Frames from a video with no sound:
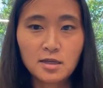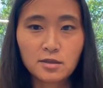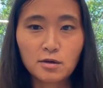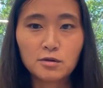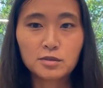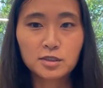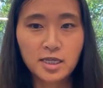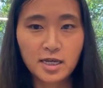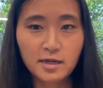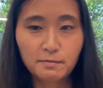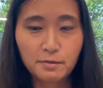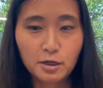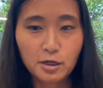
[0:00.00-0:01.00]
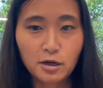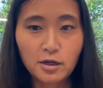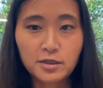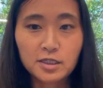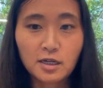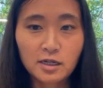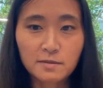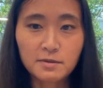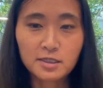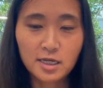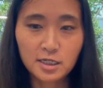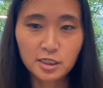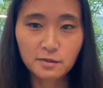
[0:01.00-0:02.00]
Those get put on the
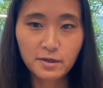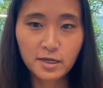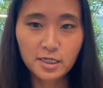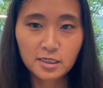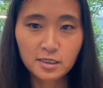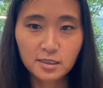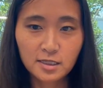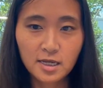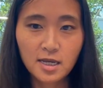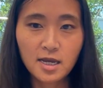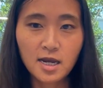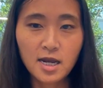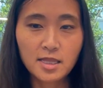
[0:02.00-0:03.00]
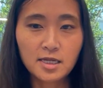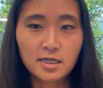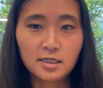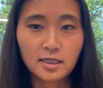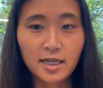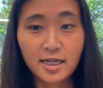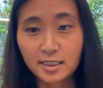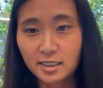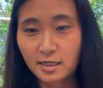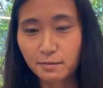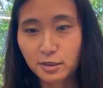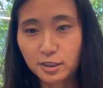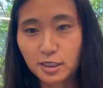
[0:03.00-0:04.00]
documentation pages and then, like I
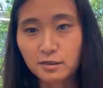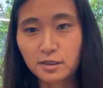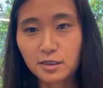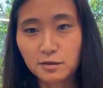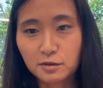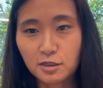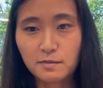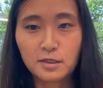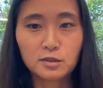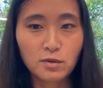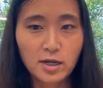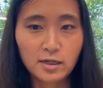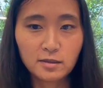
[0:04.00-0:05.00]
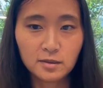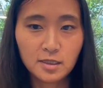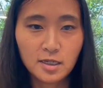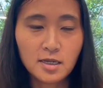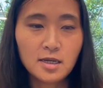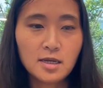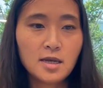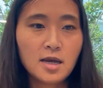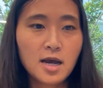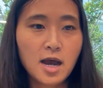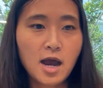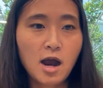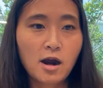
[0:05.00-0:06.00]
said, pushed out to YouTube as well.
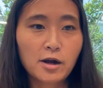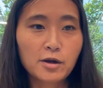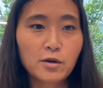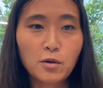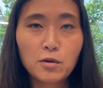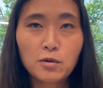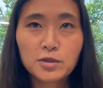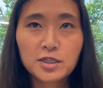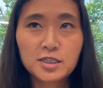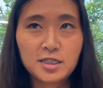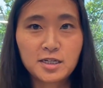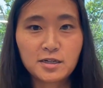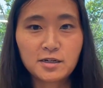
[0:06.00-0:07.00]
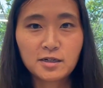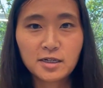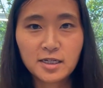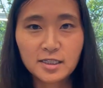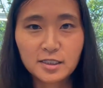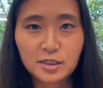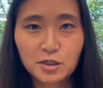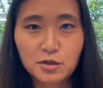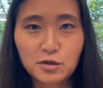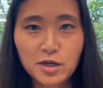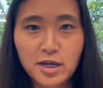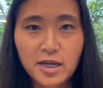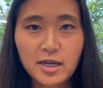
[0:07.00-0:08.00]
Our goal this year is to
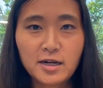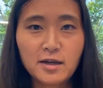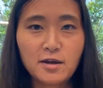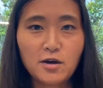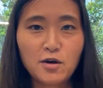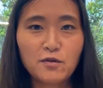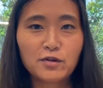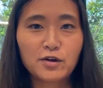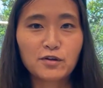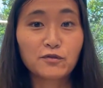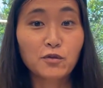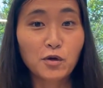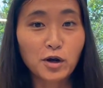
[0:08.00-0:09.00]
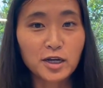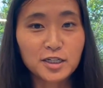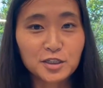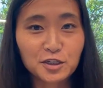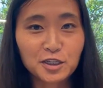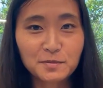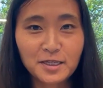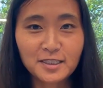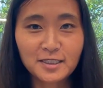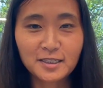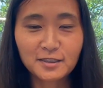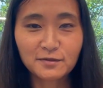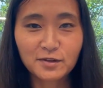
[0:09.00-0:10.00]
create over 400
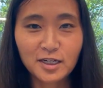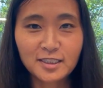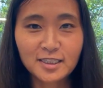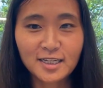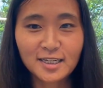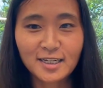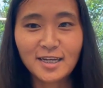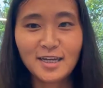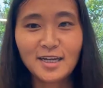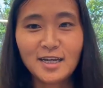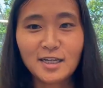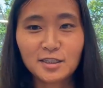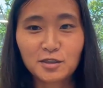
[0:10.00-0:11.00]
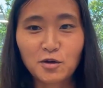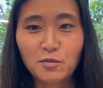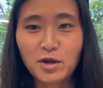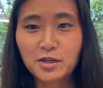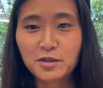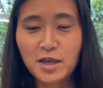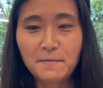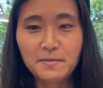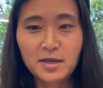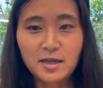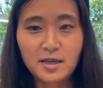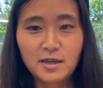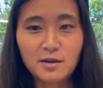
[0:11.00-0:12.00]
pieces of content. So whether that
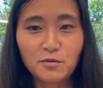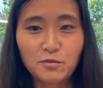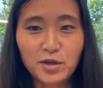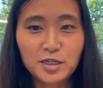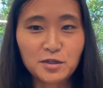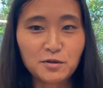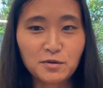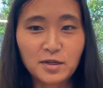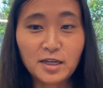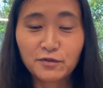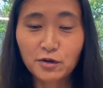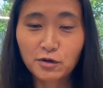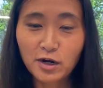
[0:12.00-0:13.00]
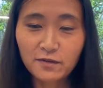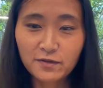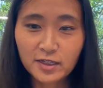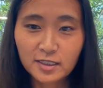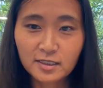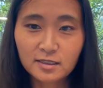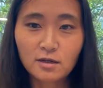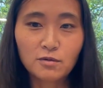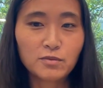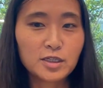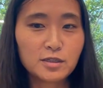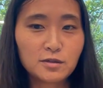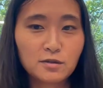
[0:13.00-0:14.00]
be we do infographics,
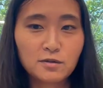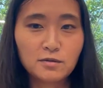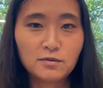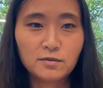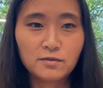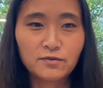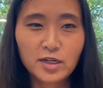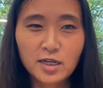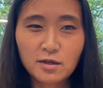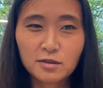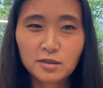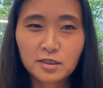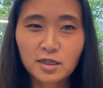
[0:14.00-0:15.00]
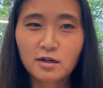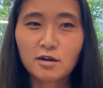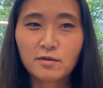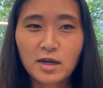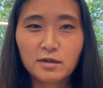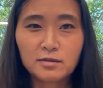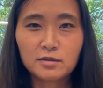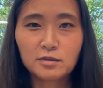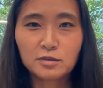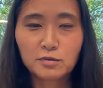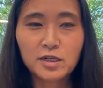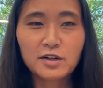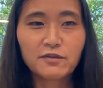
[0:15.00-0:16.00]
we do videos that are around
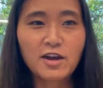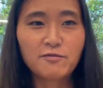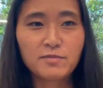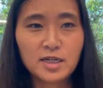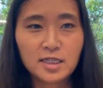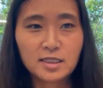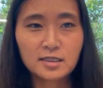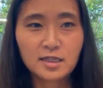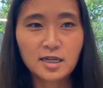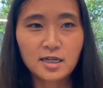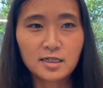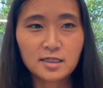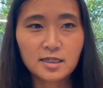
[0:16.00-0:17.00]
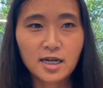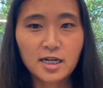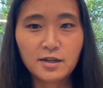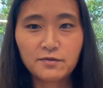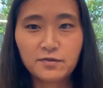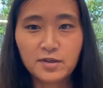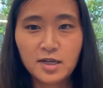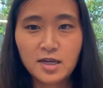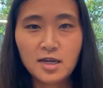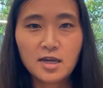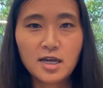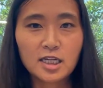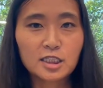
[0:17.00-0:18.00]
3 to 5 minutes that kind of
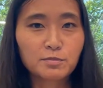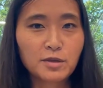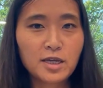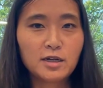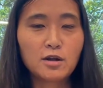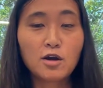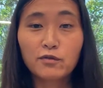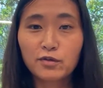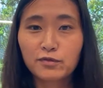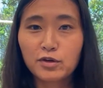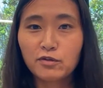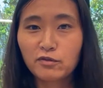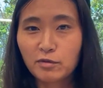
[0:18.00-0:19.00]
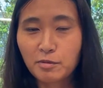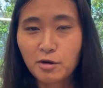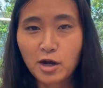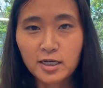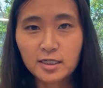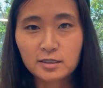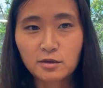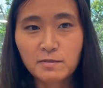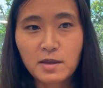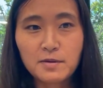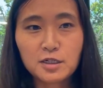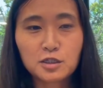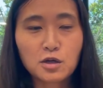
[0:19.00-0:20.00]
explain an overview of a product or
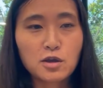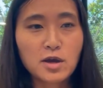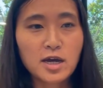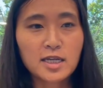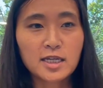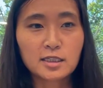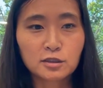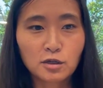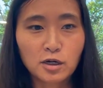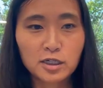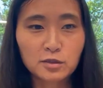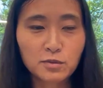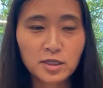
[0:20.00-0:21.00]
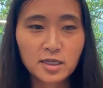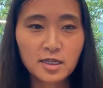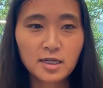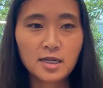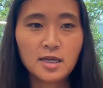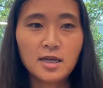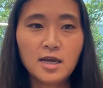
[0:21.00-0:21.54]
maybe show you how to get started with it.